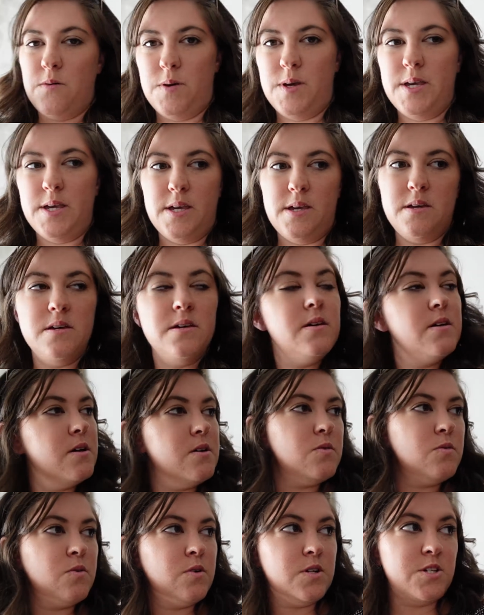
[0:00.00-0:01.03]
We
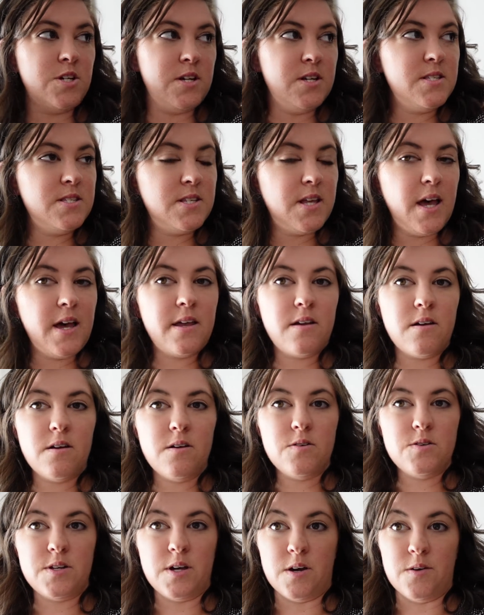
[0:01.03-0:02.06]
were just at our
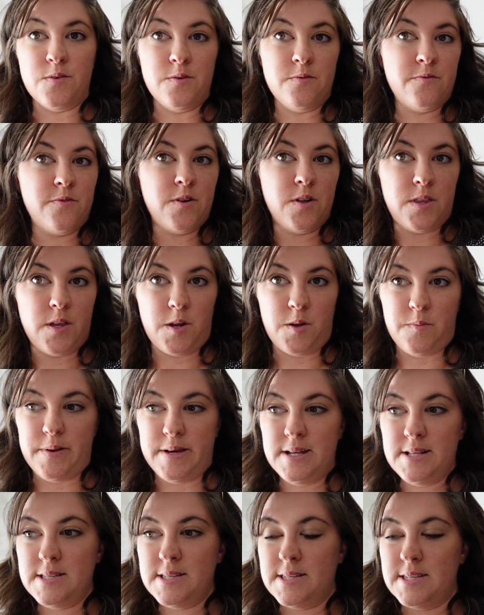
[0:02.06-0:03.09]
hotel room for a little
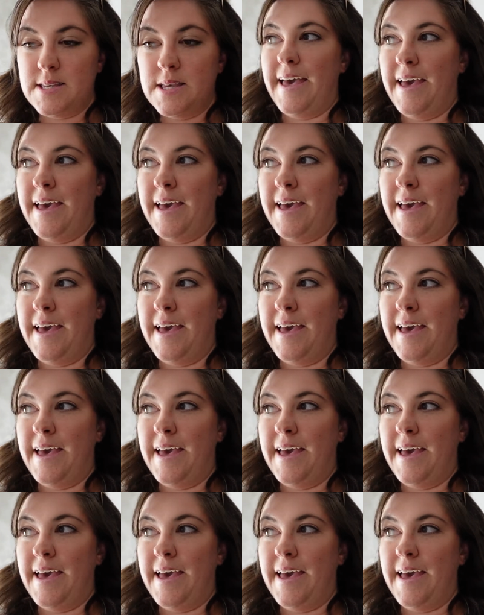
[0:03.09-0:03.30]
bit